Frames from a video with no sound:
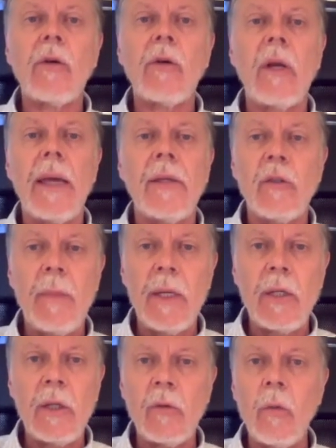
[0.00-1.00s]
herd-like
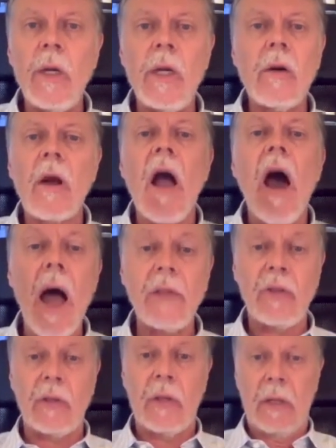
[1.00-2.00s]
species. We are
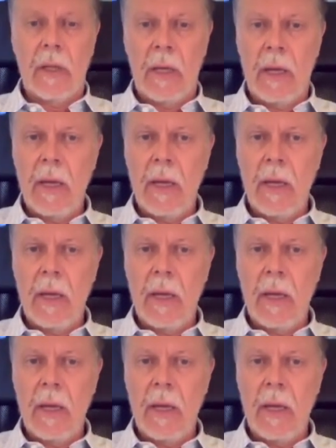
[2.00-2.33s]
constantly